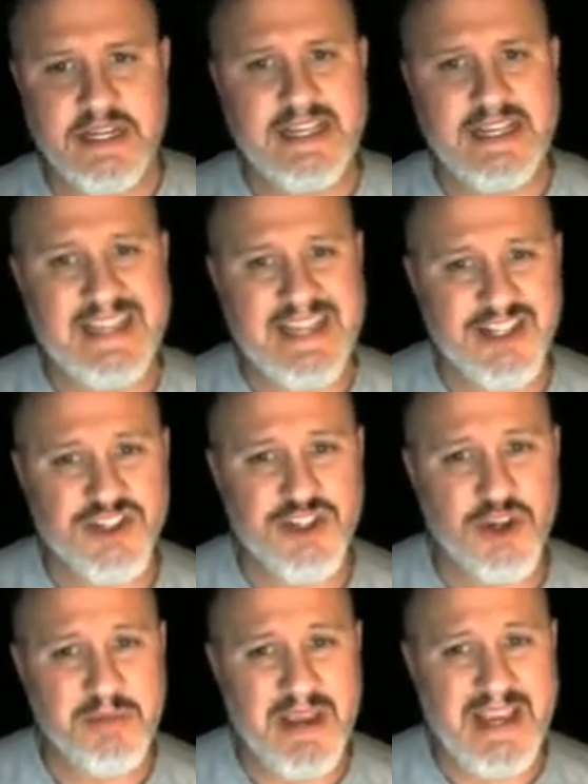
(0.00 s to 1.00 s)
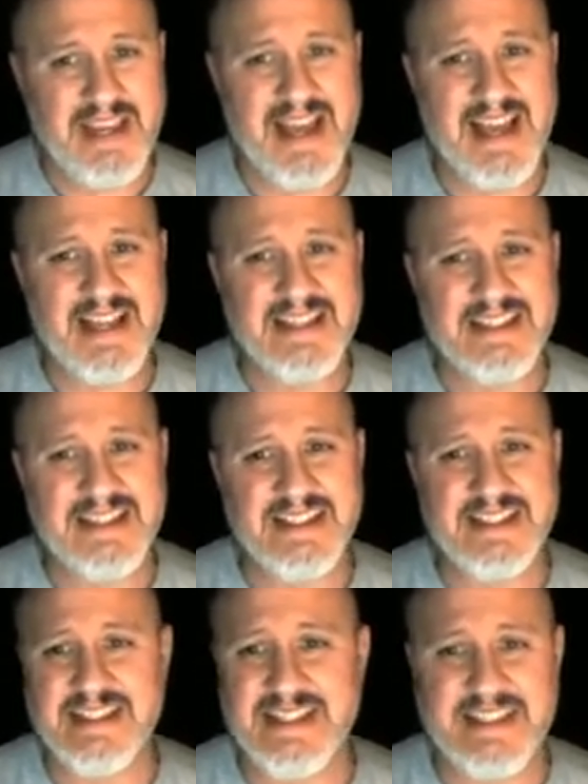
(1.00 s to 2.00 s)
each domain
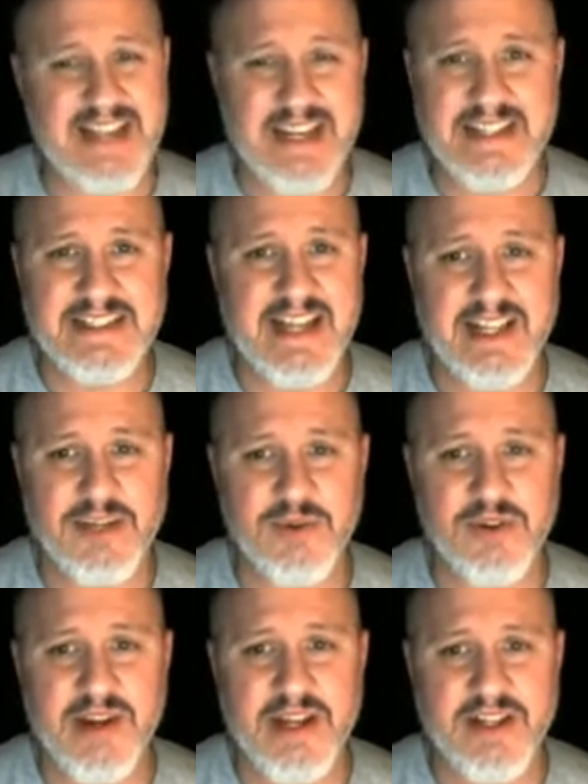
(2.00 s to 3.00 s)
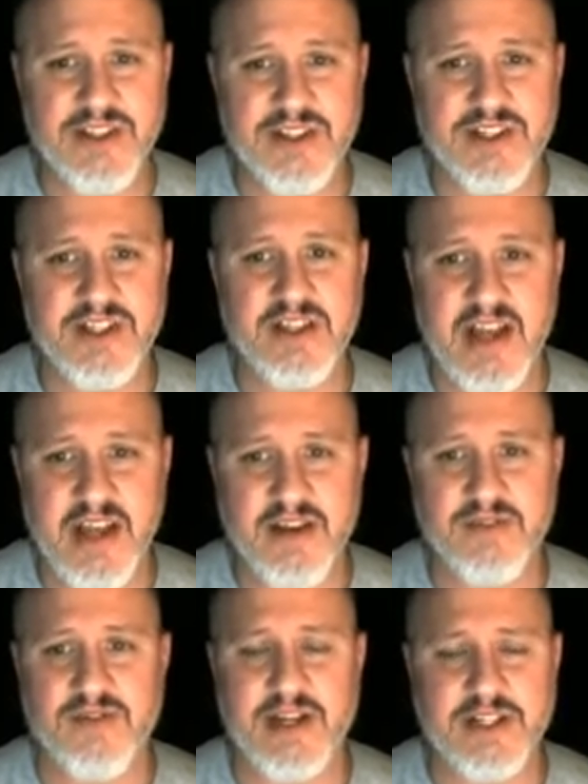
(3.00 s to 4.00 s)
has not exactly one range. There's a lot of
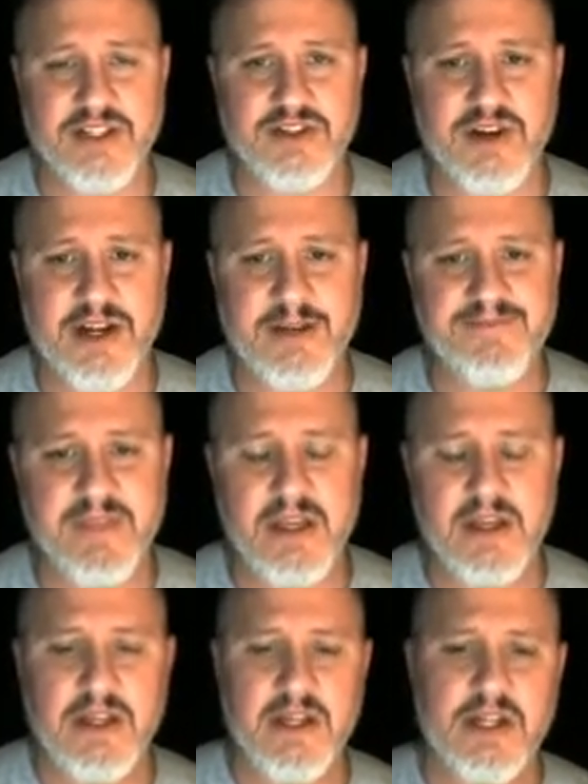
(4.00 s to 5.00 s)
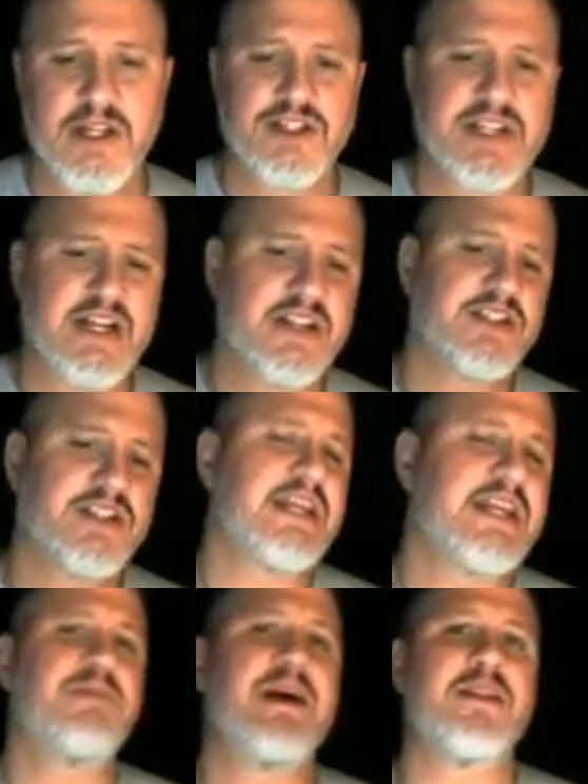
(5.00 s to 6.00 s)
ranges, right? So now let's think
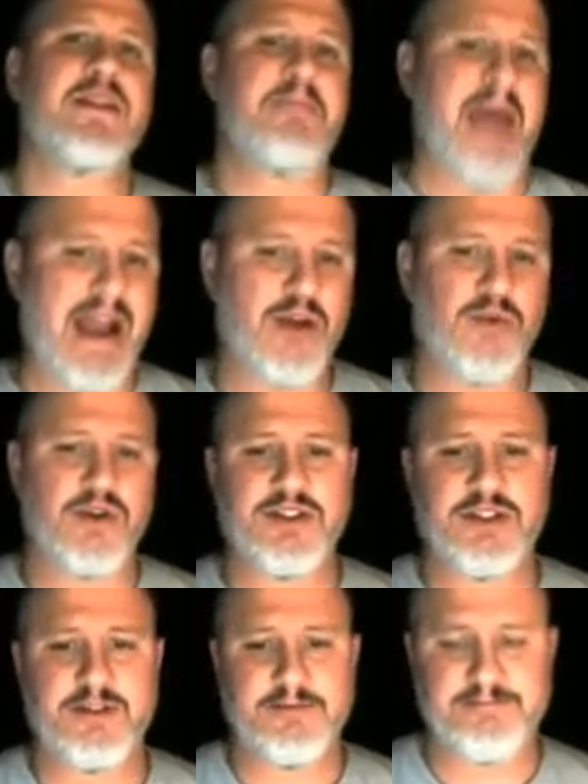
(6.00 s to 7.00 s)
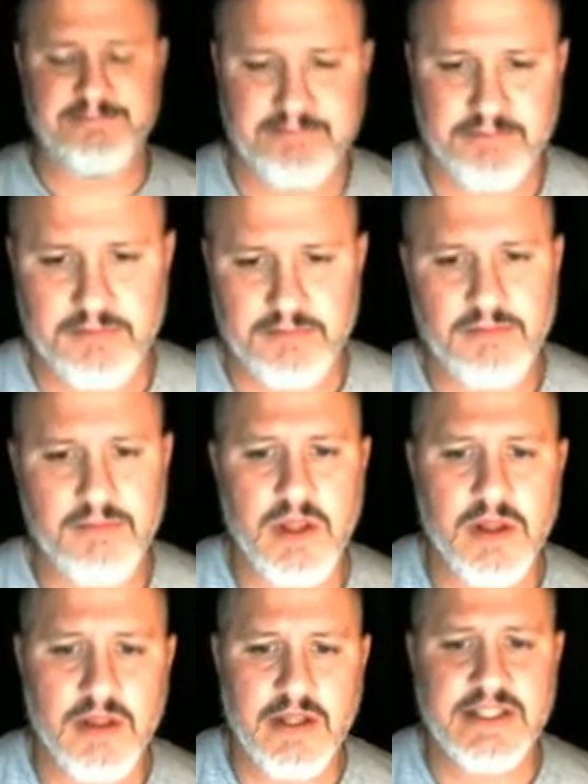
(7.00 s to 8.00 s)
about the backwards.
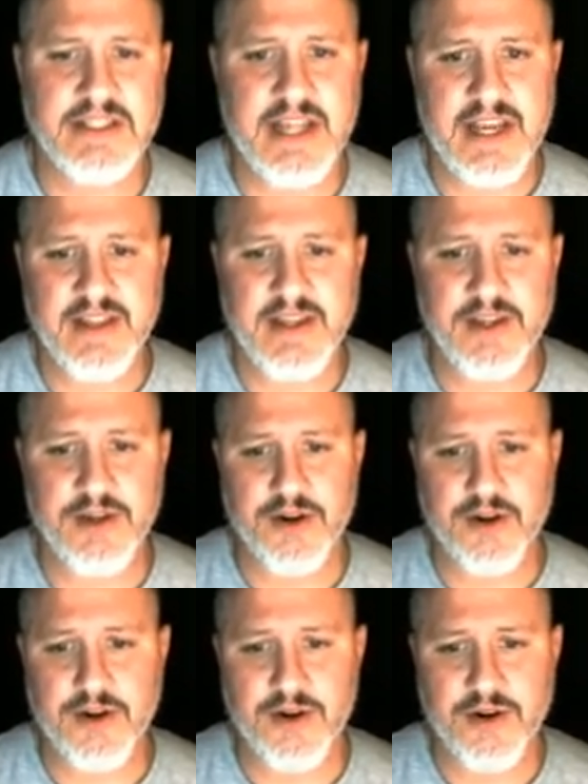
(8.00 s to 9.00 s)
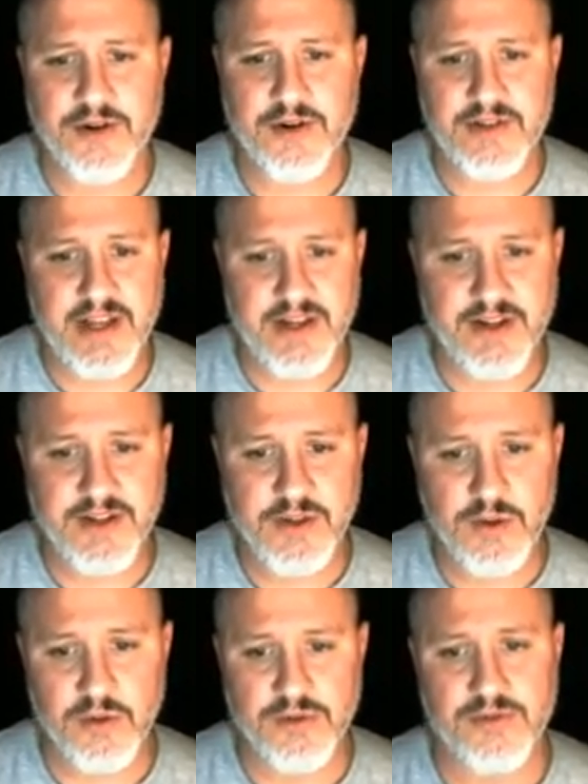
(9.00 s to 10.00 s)
Let's say that you're 10 years
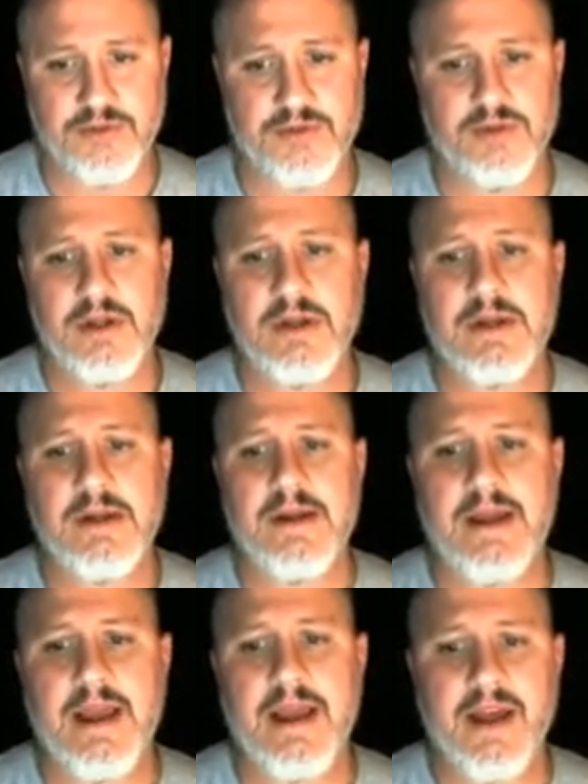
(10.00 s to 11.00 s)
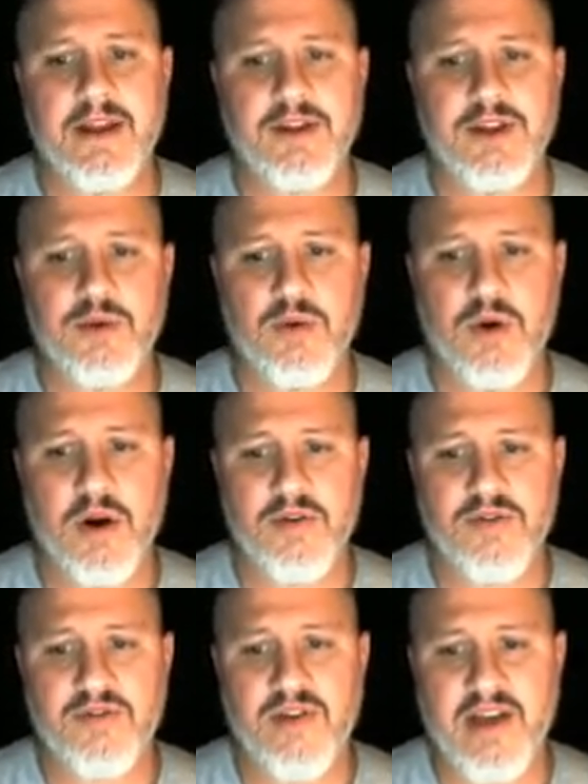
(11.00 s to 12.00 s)
old and you are
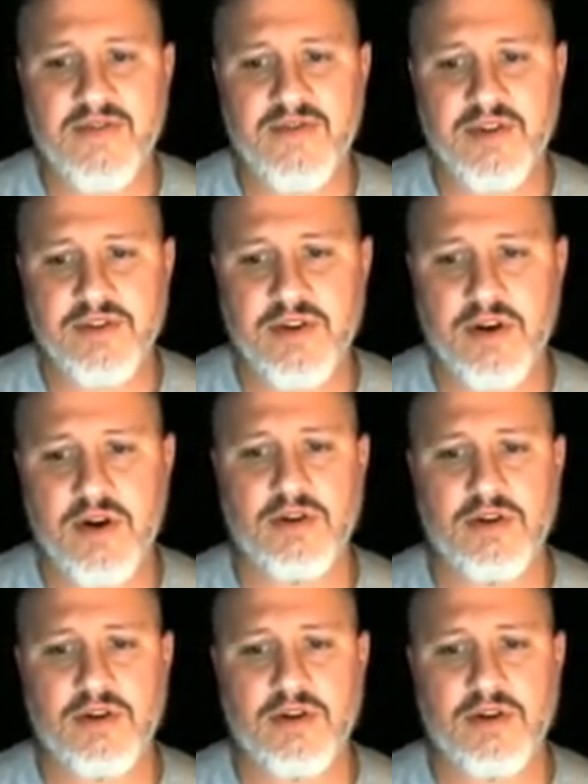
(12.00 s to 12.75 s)
5 foot tall.